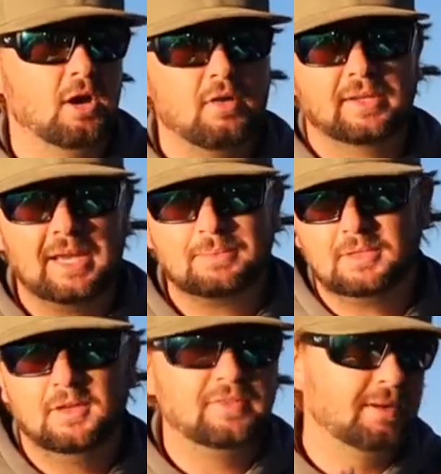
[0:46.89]
all that type of
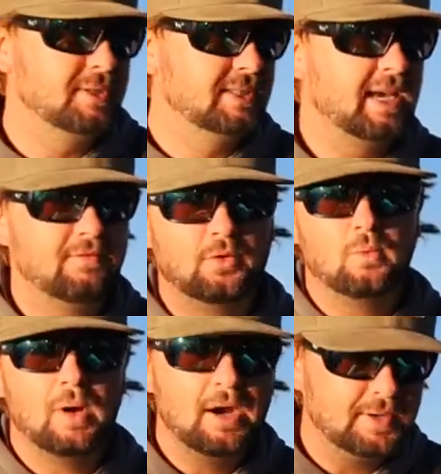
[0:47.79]
stuff that I've been saying for a
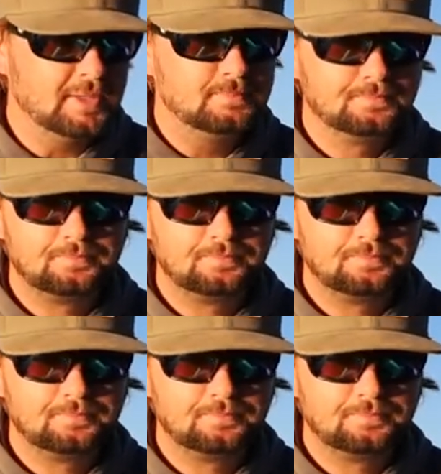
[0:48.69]
while now.